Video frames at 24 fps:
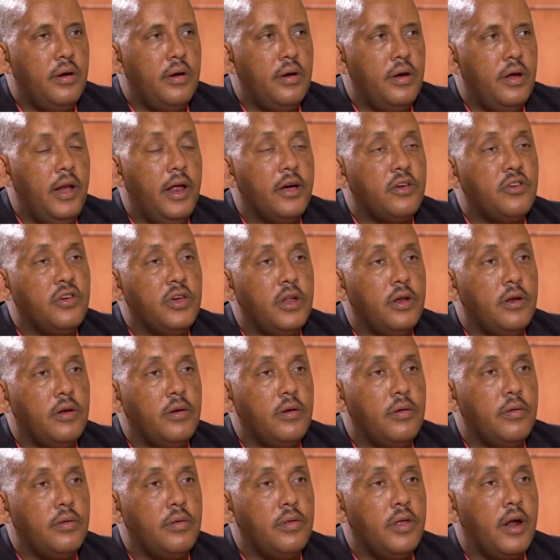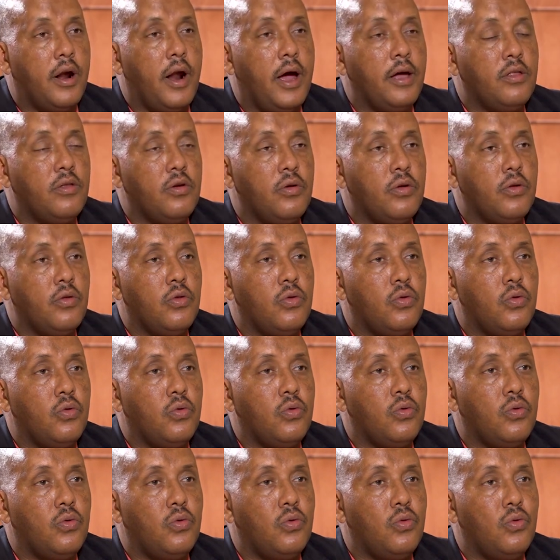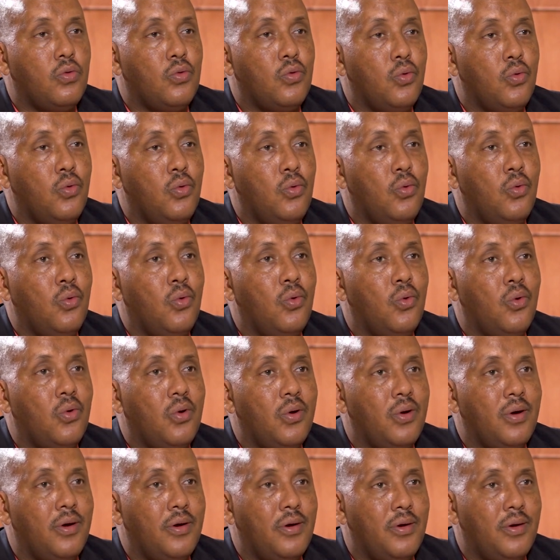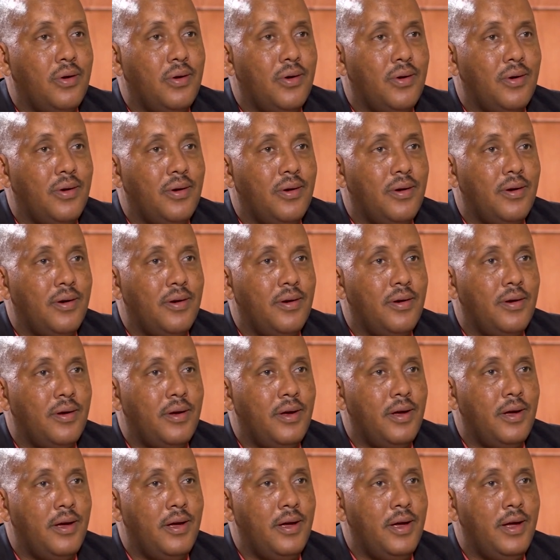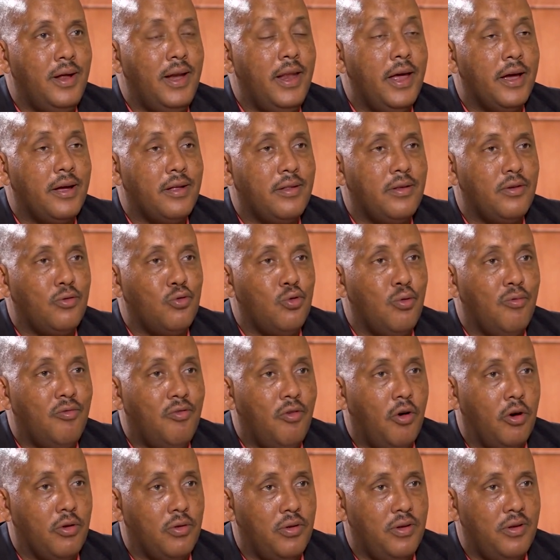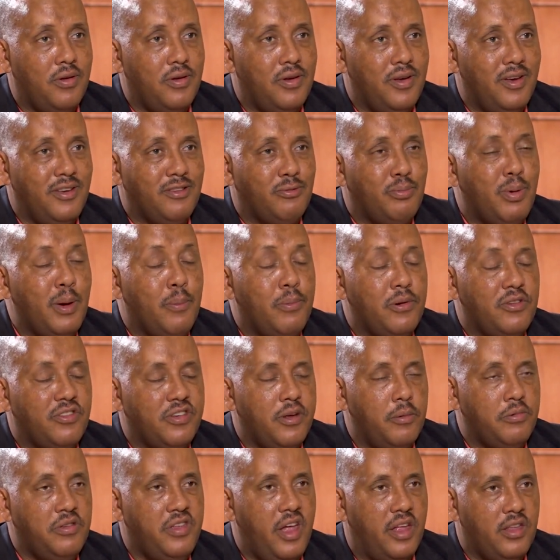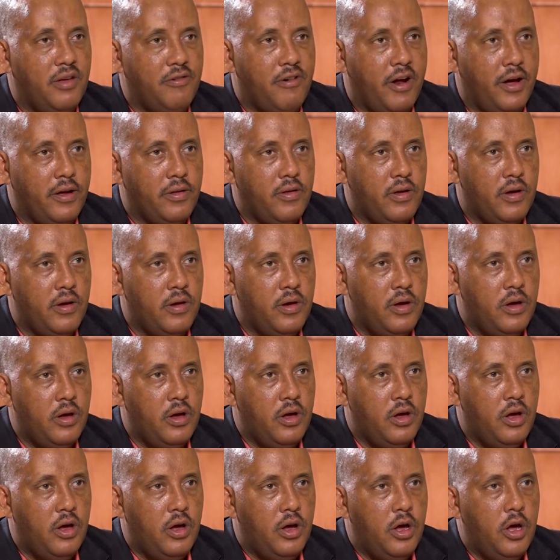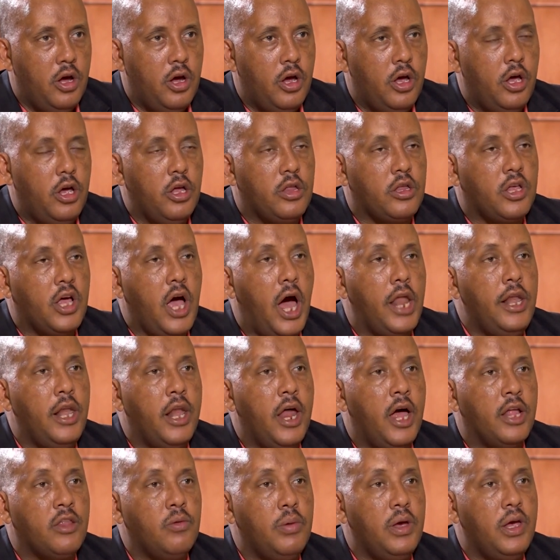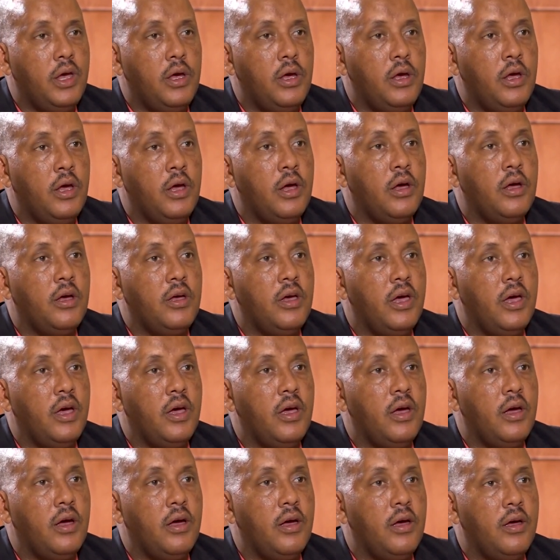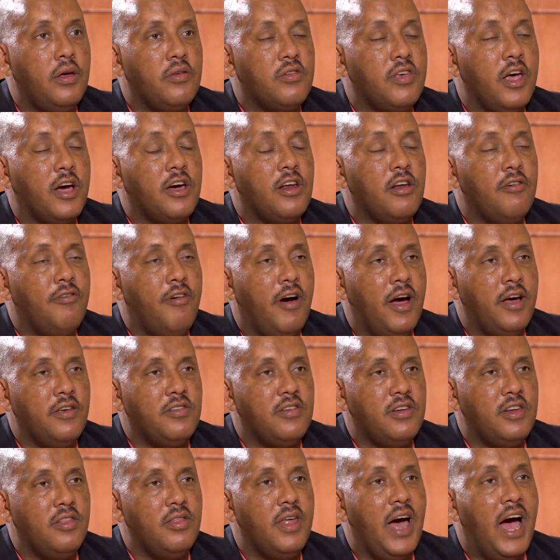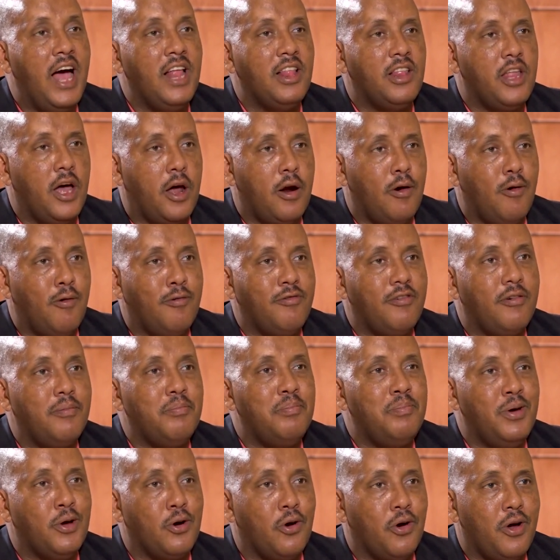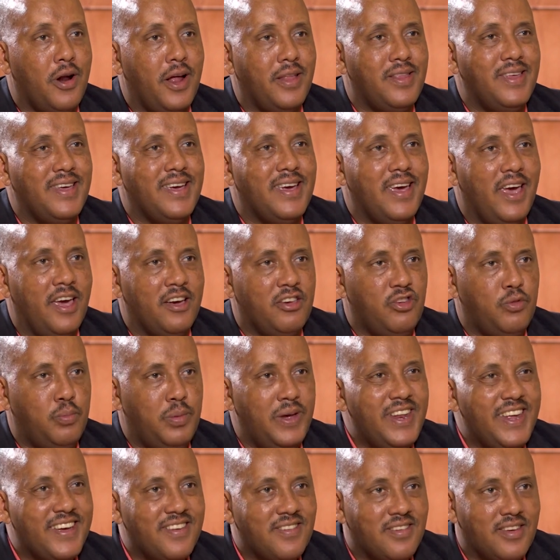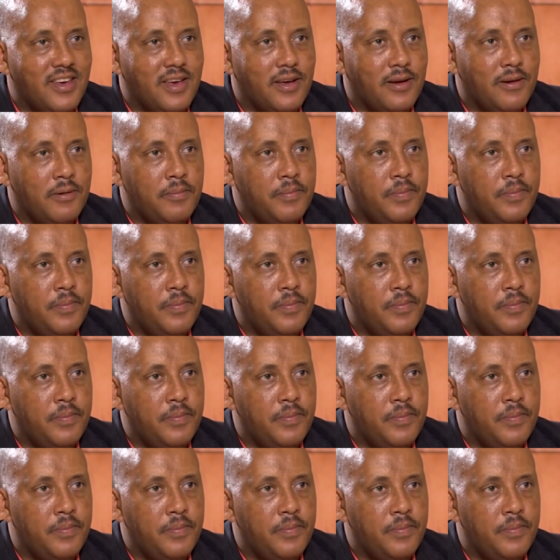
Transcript: Election, the right to elect, to vote, is people's substantive right. Mm It cannot be sacrificed in the altar of bureaucratic expediency.